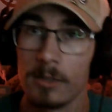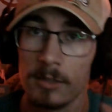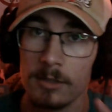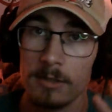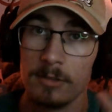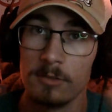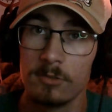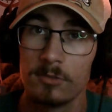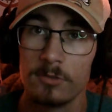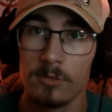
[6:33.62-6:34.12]

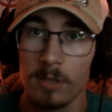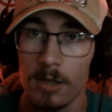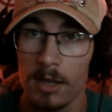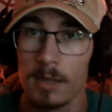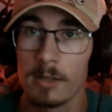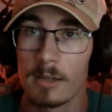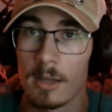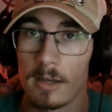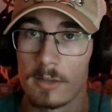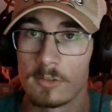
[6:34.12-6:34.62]
It's not
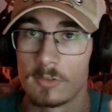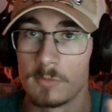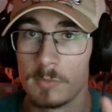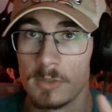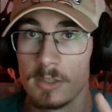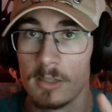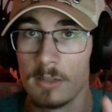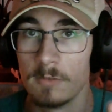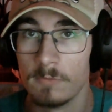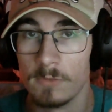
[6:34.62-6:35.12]
nice to
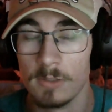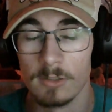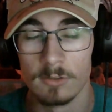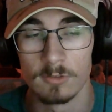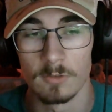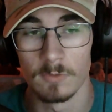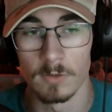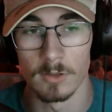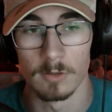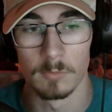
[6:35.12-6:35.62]
be envious
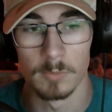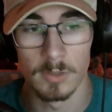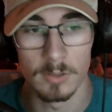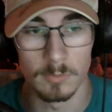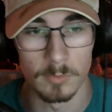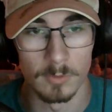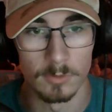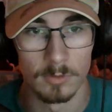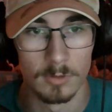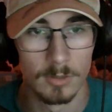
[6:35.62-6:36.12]
of other people.